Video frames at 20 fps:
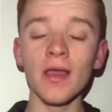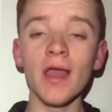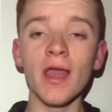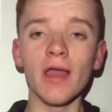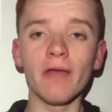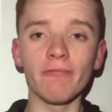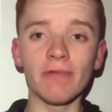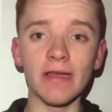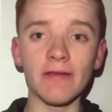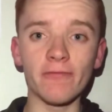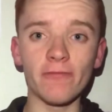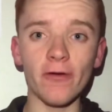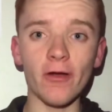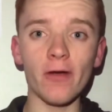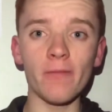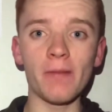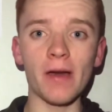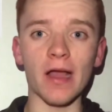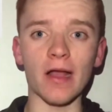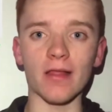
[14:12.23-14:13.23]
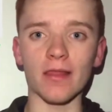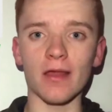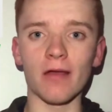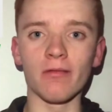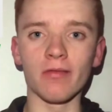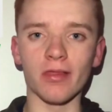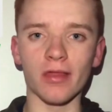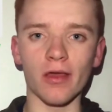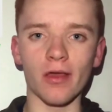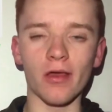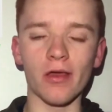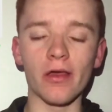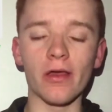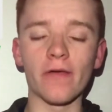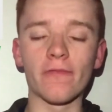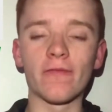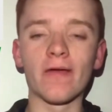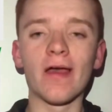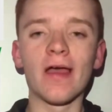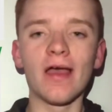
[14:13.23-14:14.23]
we fell back down to
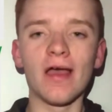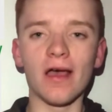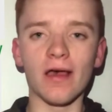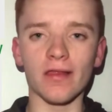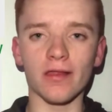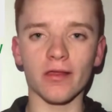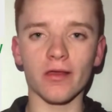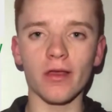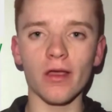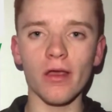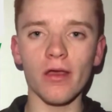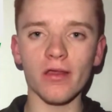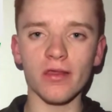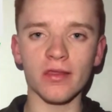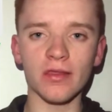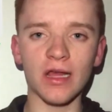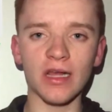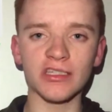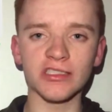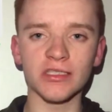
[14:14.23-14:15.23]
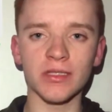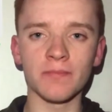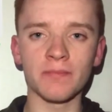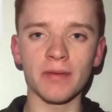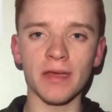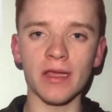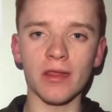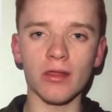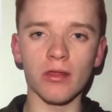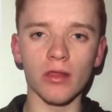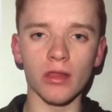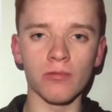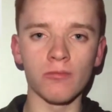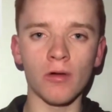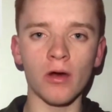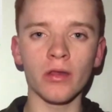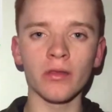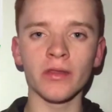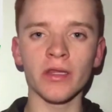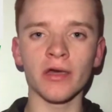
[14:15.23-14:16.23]
earth as Curzon Ashton beat us
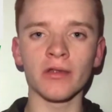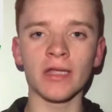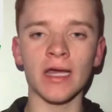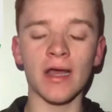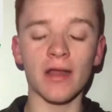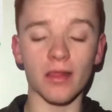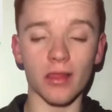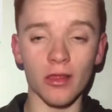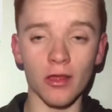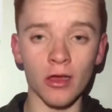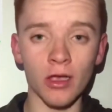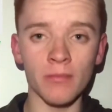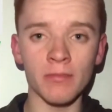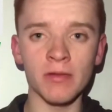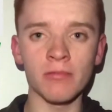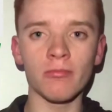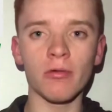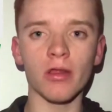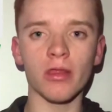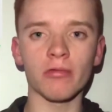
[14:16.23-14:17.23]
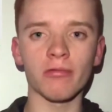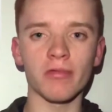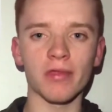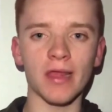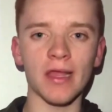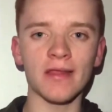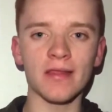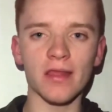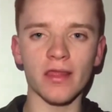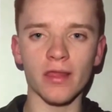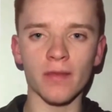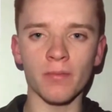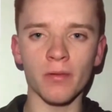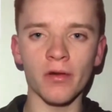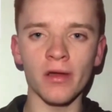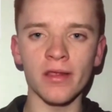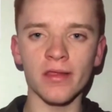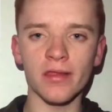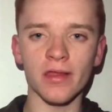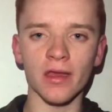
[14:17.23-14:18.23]
1-0 at home in what was a
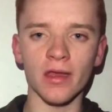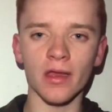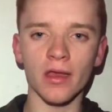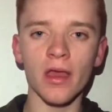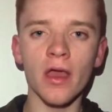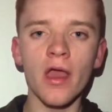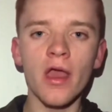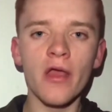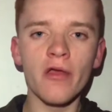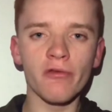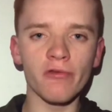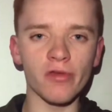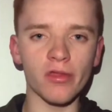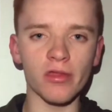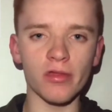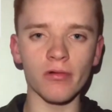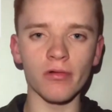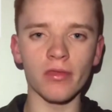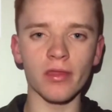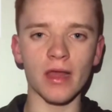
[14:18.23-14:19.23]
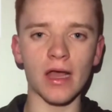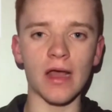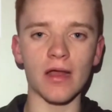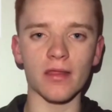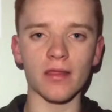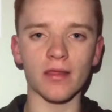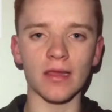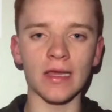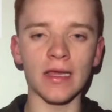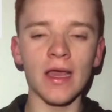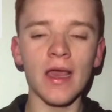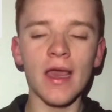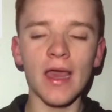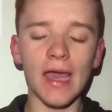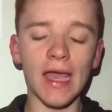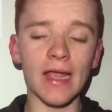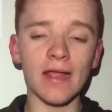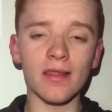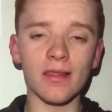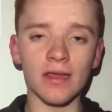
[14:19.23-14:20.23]
disappointing result at the
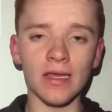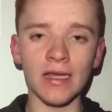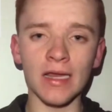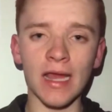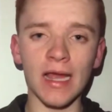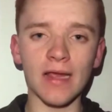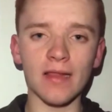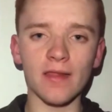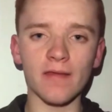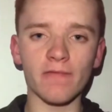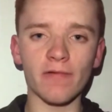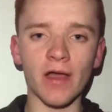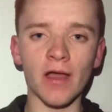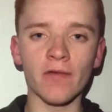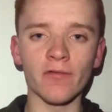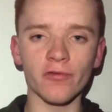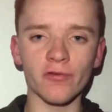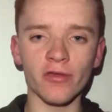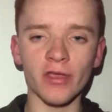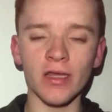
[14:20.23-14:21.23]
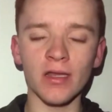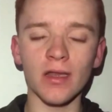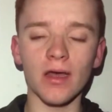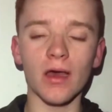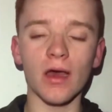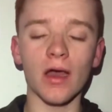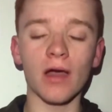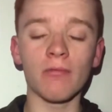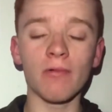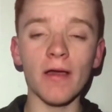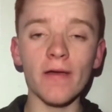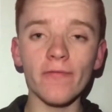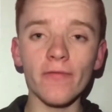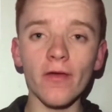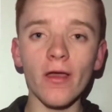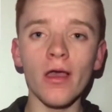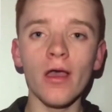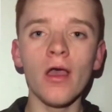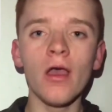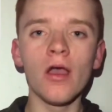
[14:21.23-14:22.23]
1885 Arena.
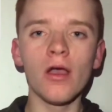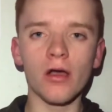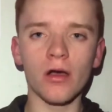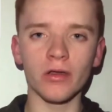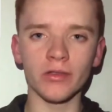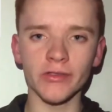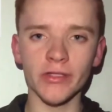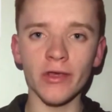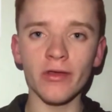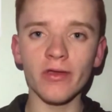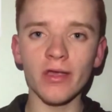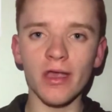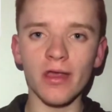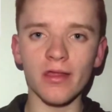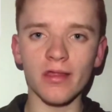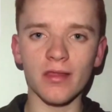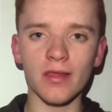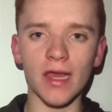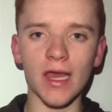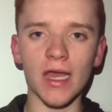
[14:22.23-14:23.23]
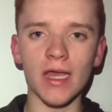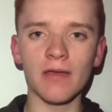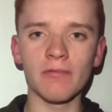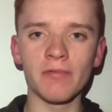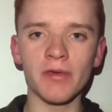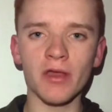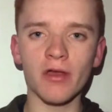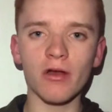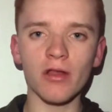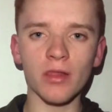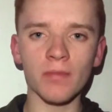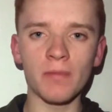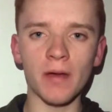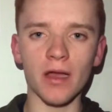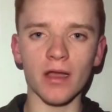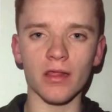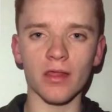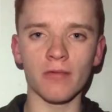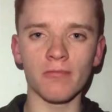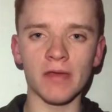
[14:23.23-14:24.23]
However, on New Year's Day, we got
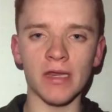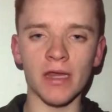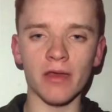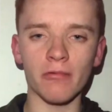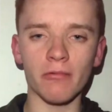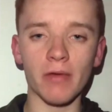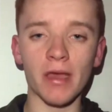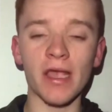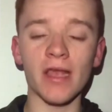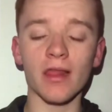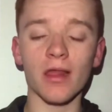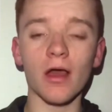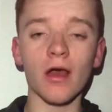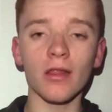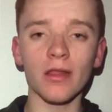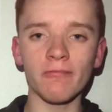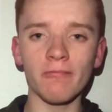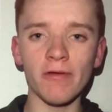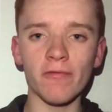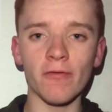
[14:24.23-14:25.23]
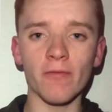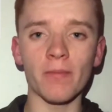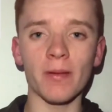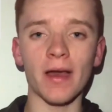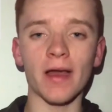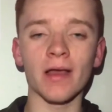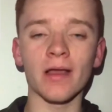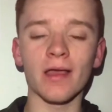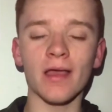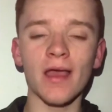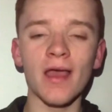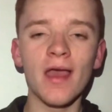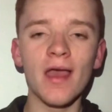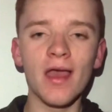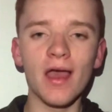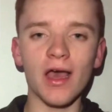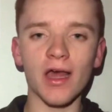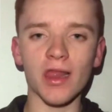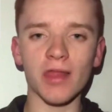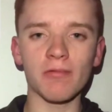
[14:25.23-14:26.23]
back to winning ways with a bang
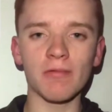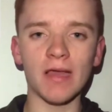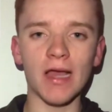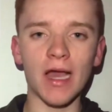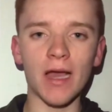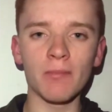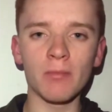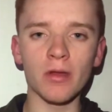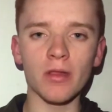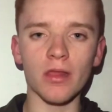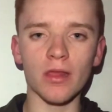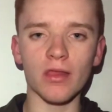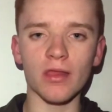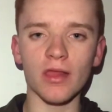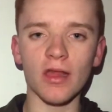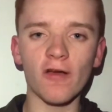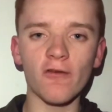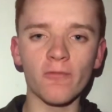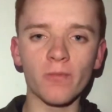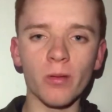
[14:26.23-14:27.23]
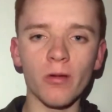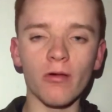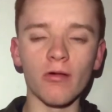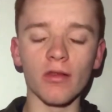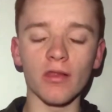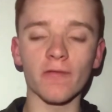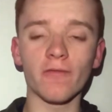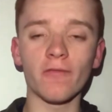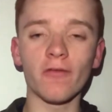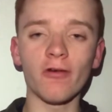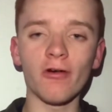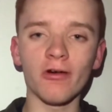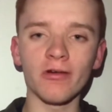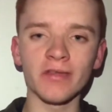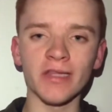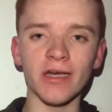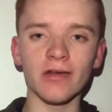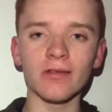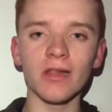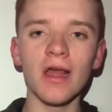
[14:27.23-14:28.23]
as we hammered Southport
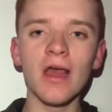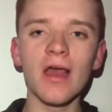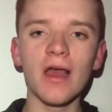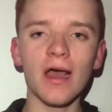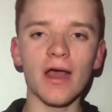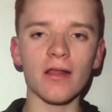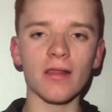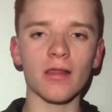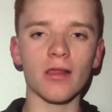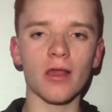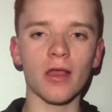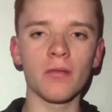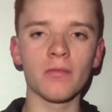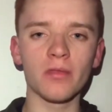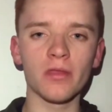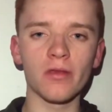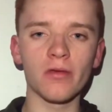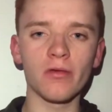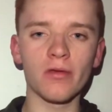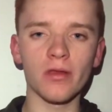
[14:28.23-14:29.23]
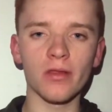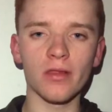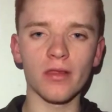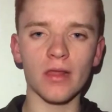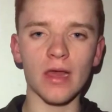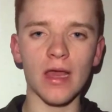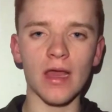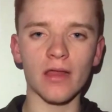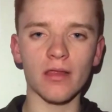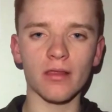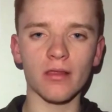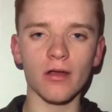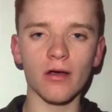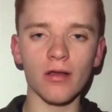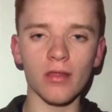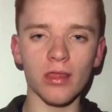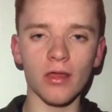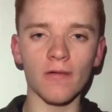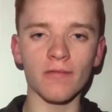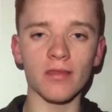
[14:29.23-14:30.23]
4-0 at home to
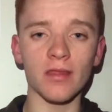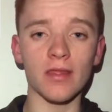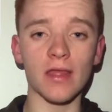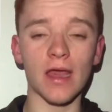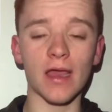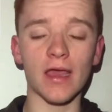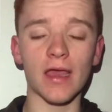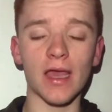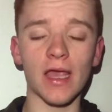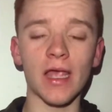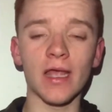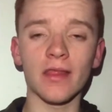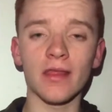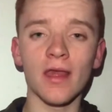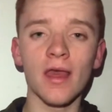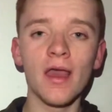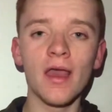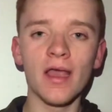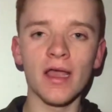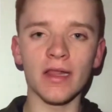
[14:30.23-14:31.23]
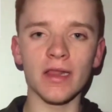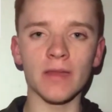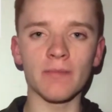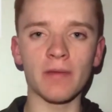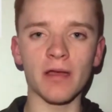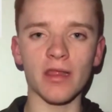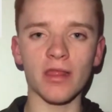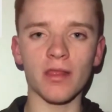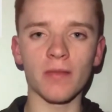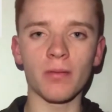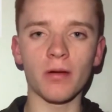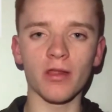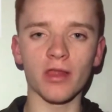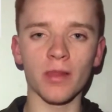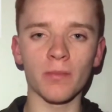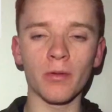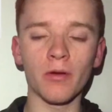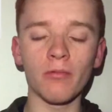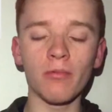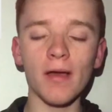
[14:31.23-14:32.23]
start off the decade in the best
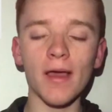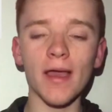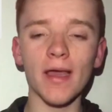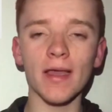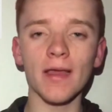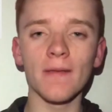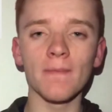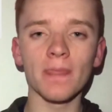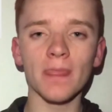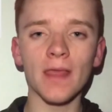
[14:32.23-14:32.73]
possible way.